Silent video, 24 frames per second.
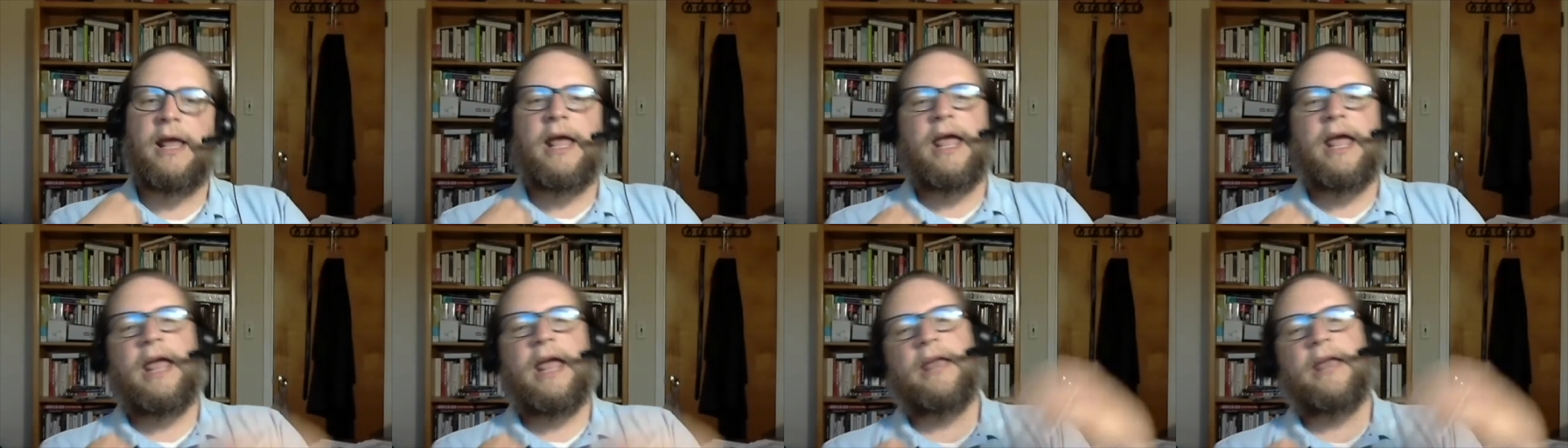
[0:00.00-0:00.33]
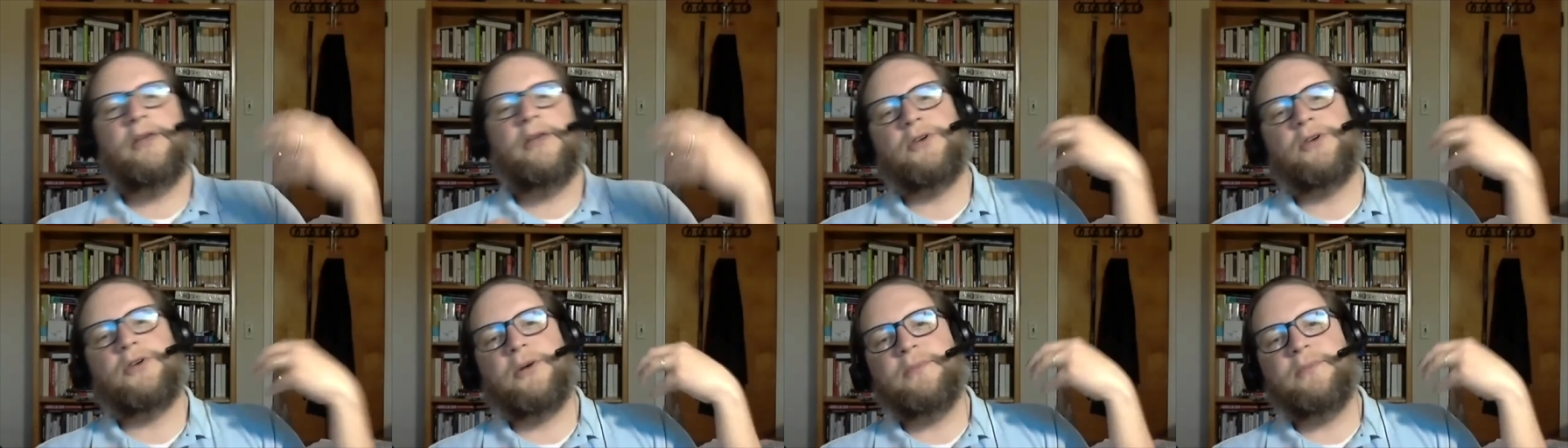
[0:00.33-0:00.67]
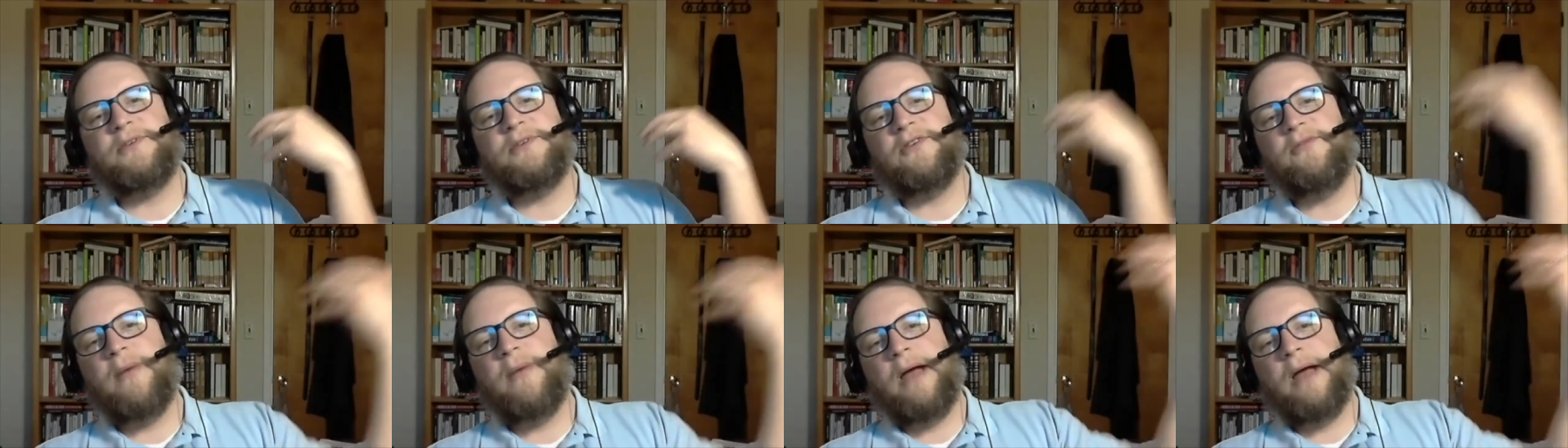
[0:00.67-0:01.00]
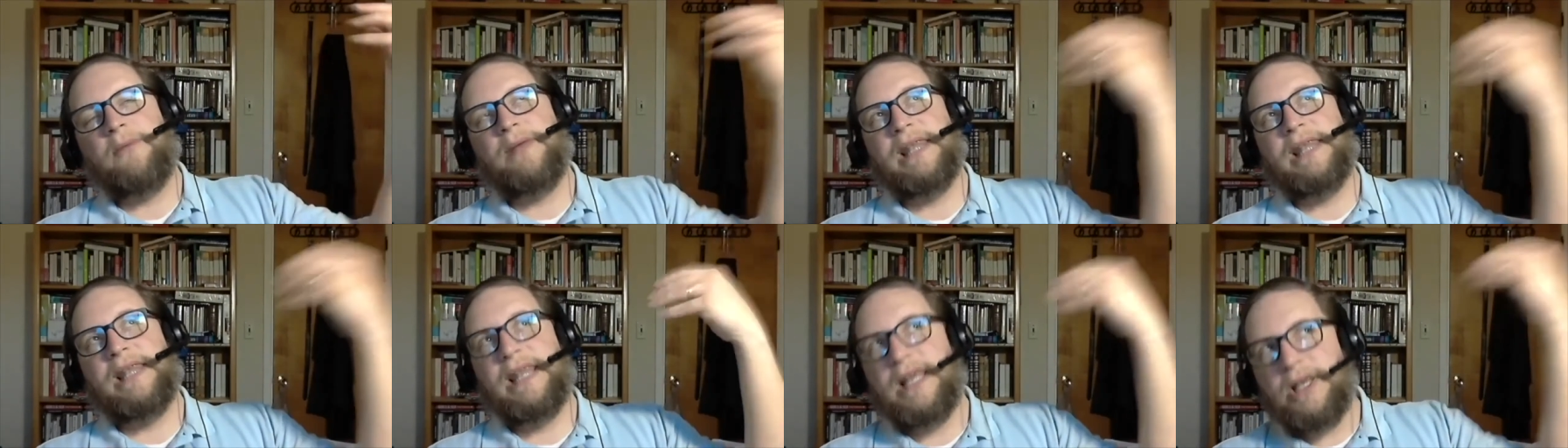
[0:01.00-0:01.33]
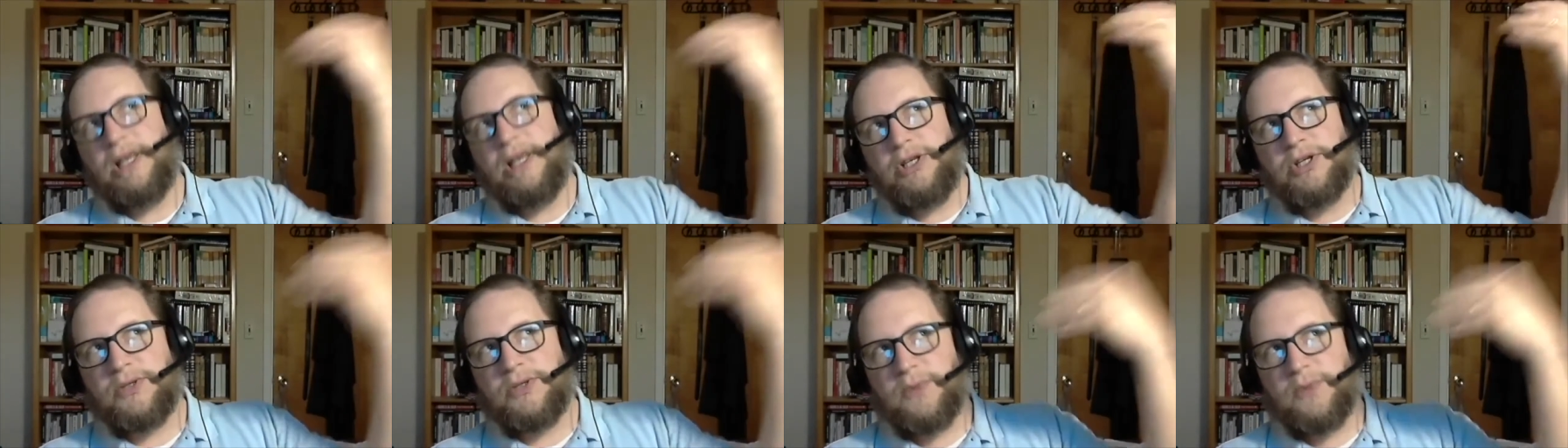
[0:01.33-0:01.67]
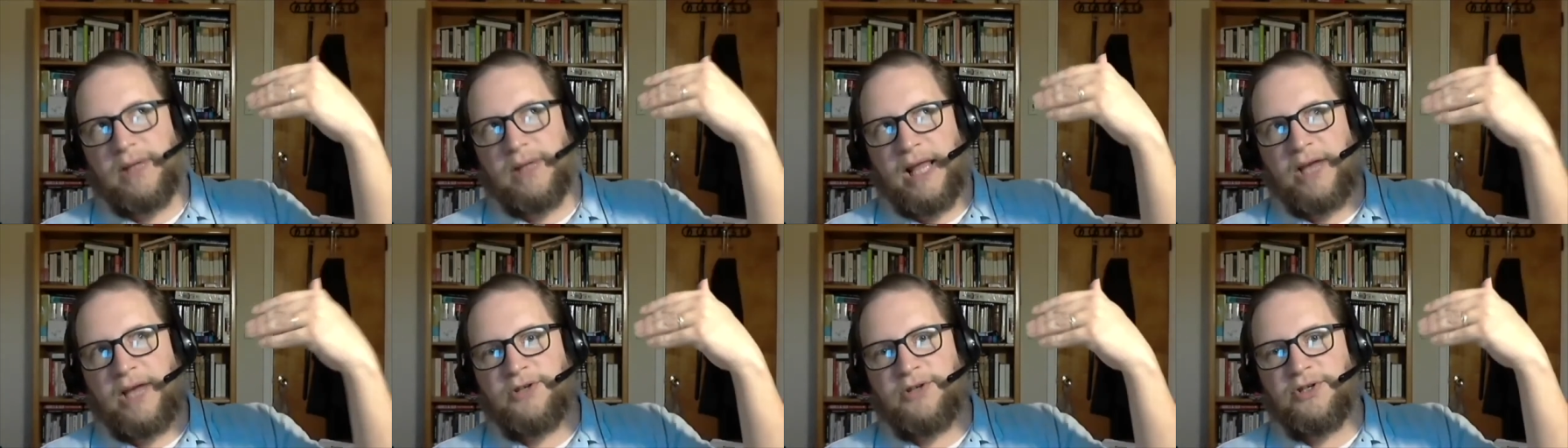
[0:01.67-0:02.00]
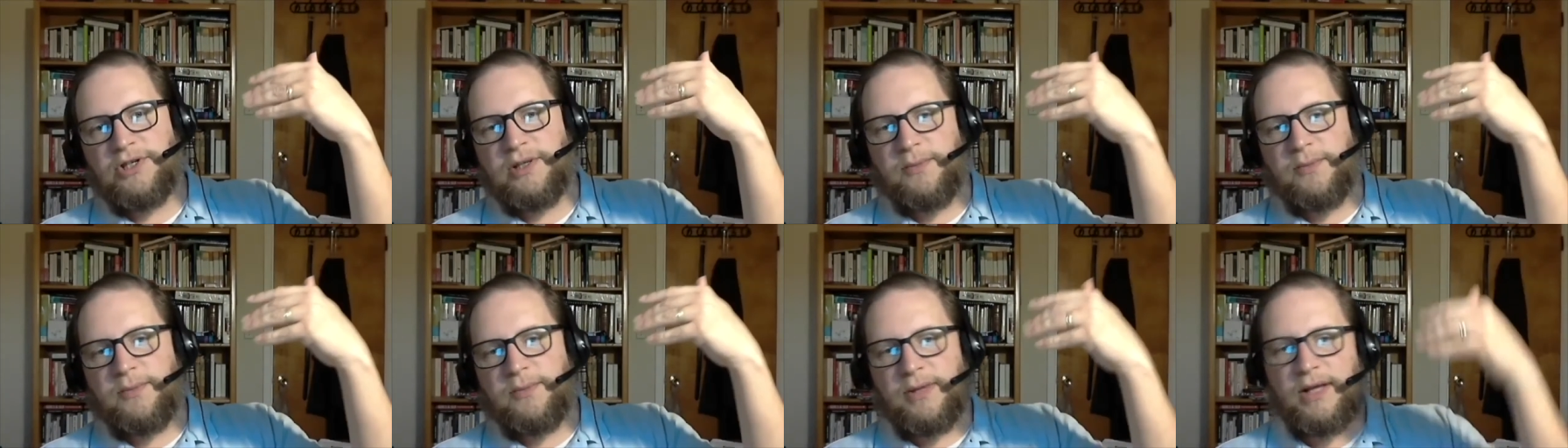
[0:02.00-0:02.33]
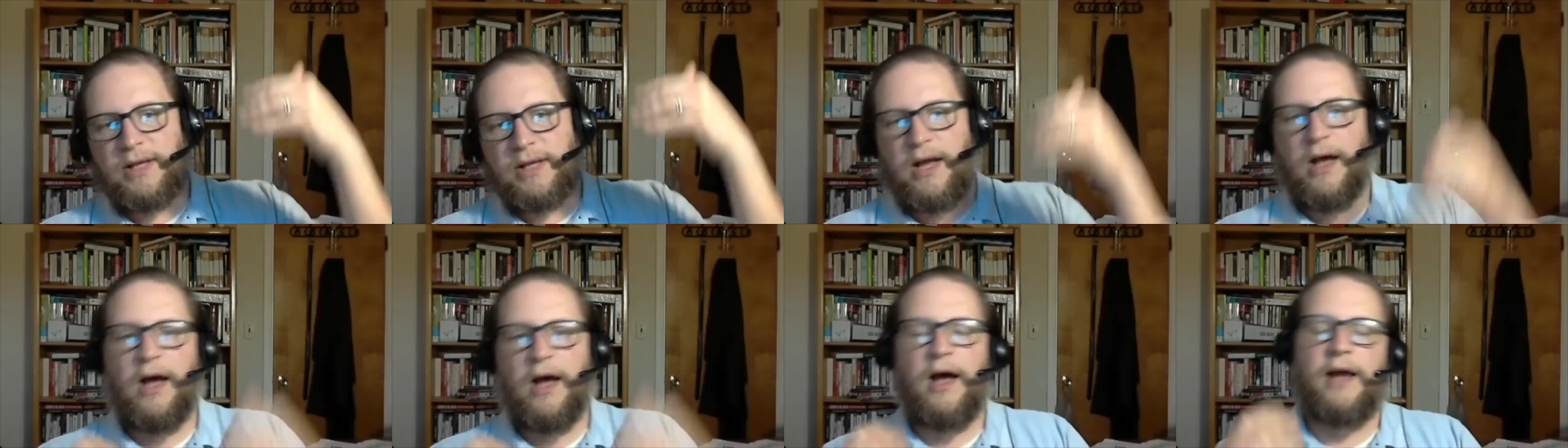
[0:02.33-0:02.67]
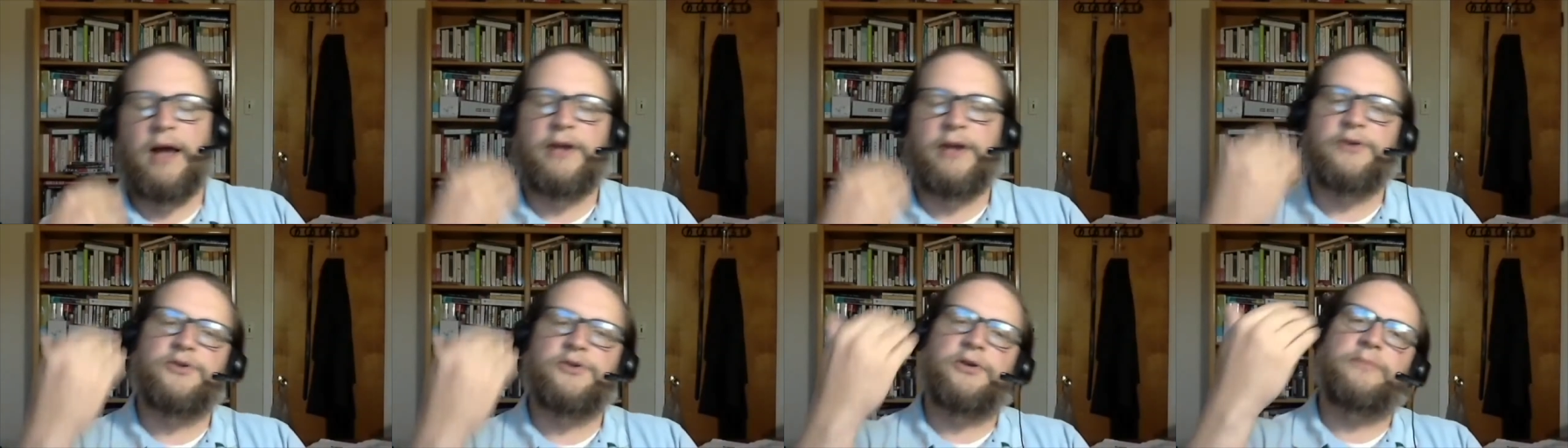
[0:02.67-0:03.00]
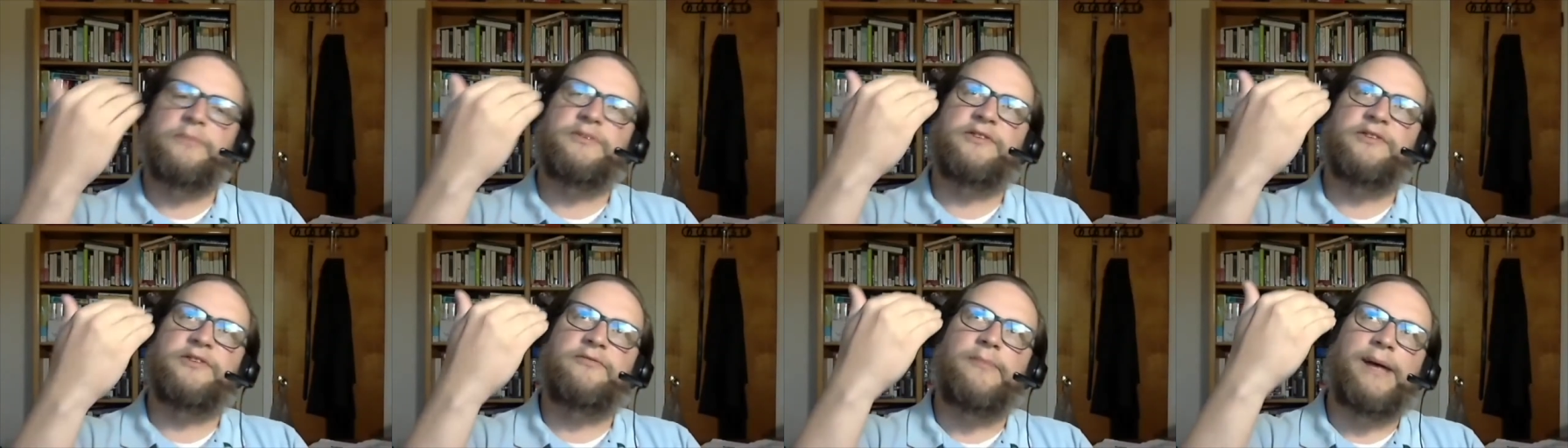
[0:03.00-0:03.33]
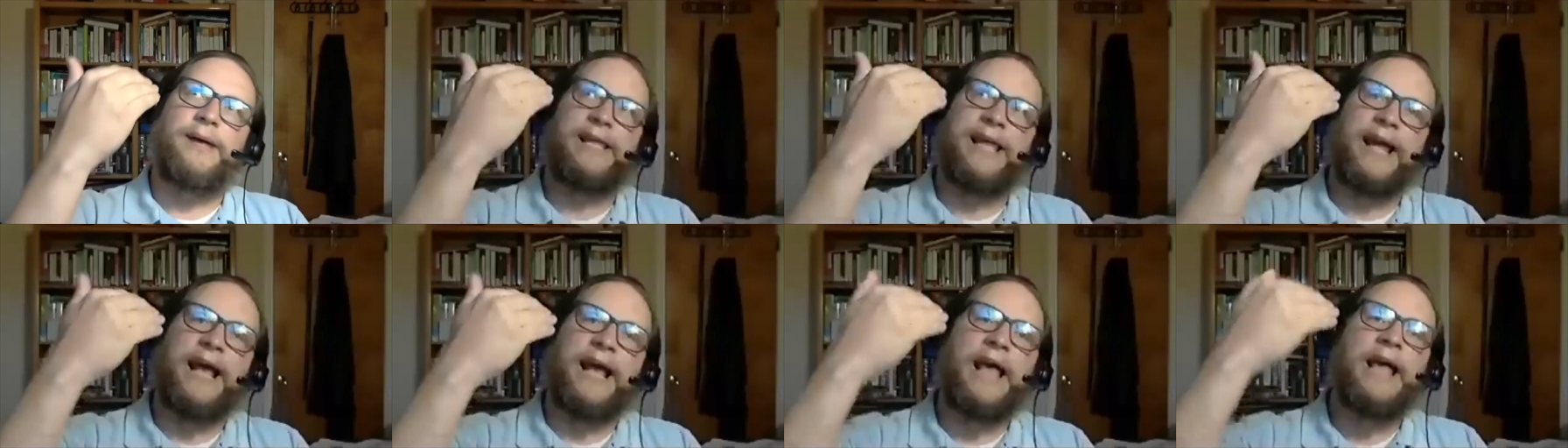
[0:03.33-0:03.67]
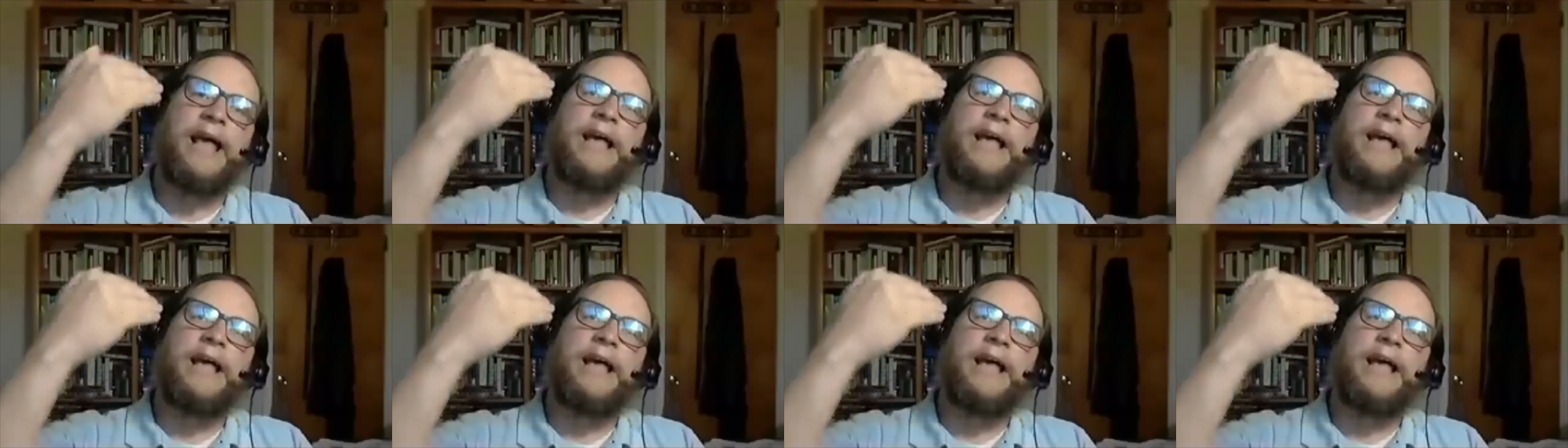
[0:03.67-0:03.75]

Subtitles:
in terms of my religious relationship with God, in terms of my